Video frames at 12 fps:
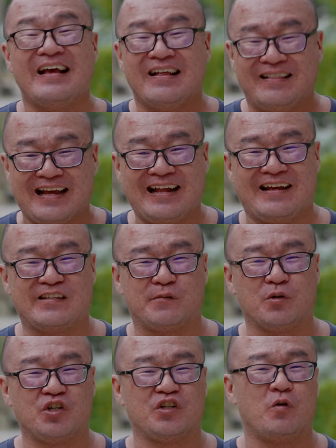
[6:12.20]
that
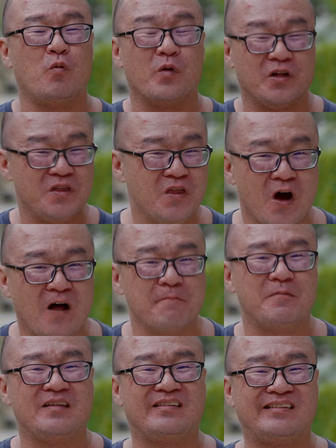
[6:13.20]
exposure will not
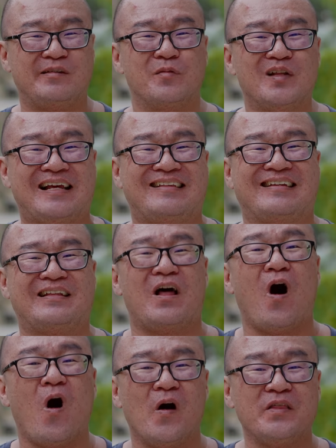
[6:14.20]
be simulated
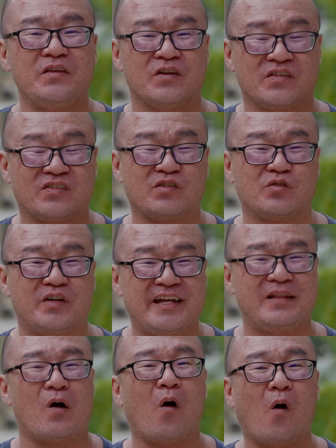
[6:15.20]
on your
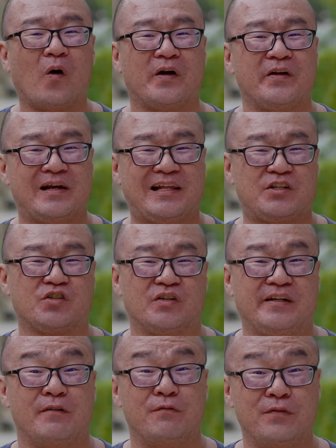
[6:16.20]
screen or your
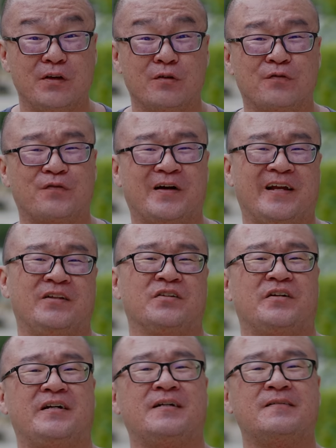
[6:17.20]
electronic
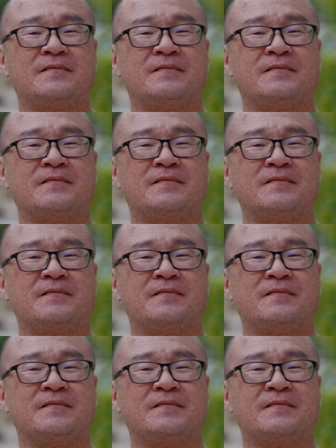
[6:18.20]
viewfinder.